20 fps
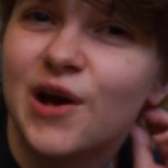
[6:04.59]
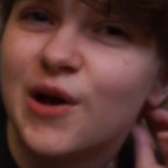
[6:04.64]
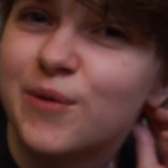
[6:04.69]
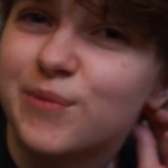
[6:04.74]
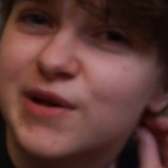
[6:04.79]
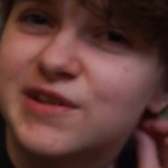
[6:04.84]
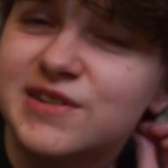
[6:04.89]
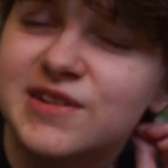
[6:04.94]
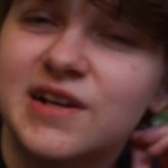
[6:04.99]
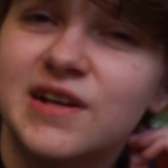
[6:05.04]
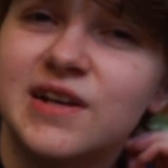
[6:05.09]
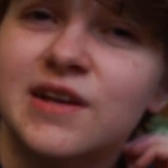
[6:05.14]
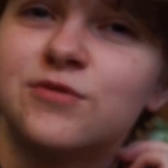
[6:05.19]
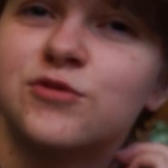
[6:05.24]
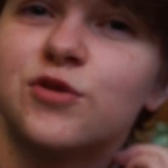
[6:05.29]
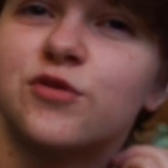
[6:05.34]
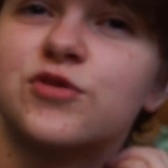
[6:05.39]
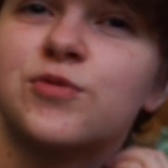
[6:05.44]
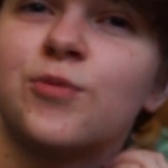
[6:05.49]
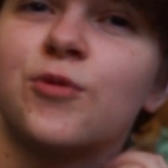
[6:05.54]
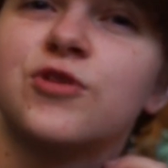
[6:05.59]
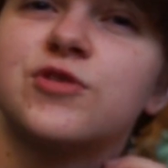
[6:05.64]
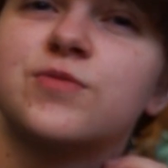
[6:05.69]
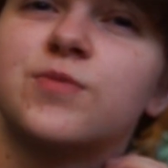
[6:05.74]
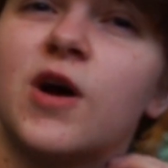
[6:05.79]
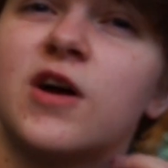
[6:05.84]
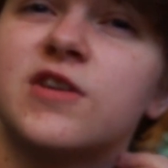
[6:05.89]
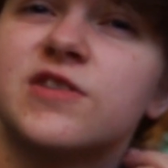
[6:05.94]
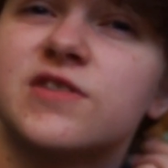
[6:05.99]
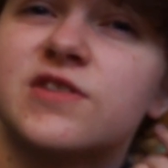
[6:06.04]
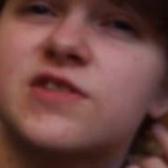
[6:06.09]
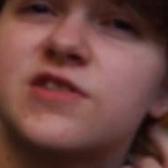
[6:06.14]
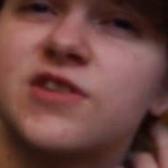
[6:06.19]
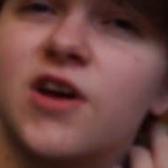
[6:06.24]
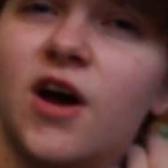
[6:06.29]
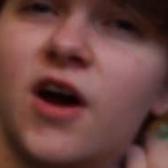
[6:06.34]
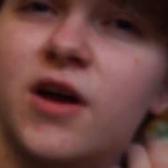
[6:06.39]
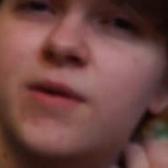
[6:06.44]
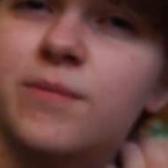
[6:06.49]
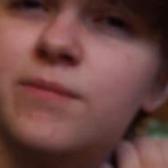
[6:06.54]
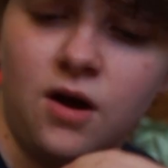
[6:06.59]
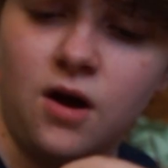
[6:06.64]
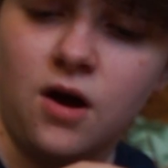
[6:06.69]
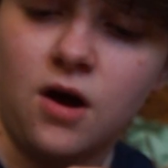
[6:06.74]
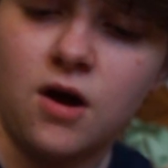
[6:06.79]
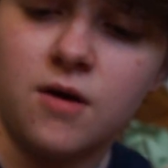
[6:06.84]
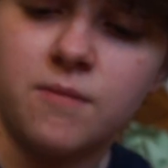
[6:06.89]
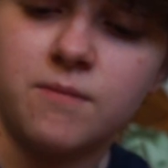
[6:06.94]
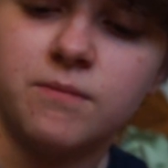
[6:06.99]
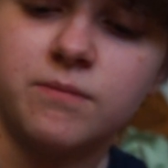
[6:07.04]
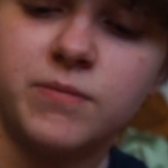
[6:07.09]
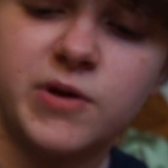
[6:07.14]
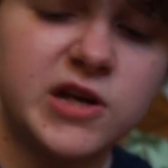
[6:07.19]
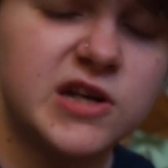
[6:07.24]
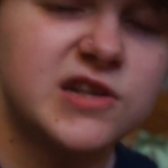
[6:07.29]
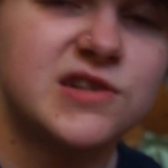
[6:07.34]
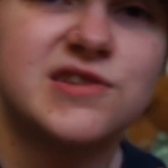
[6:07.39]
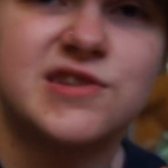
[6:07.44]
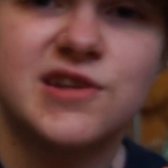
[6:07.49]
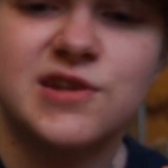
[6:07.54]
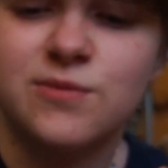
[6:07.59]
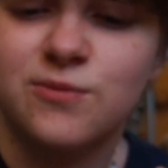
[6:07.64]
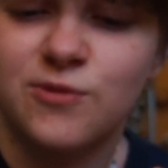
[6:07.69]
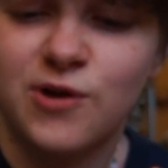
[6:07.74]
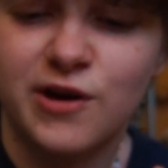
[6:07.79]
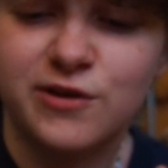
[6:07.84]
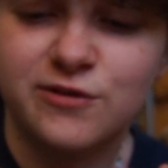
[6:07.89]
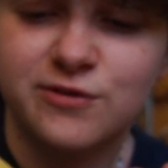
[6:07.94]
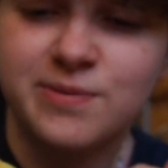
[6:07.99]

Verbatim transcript: I basically lived off sports bras at this time, um, but it didn't work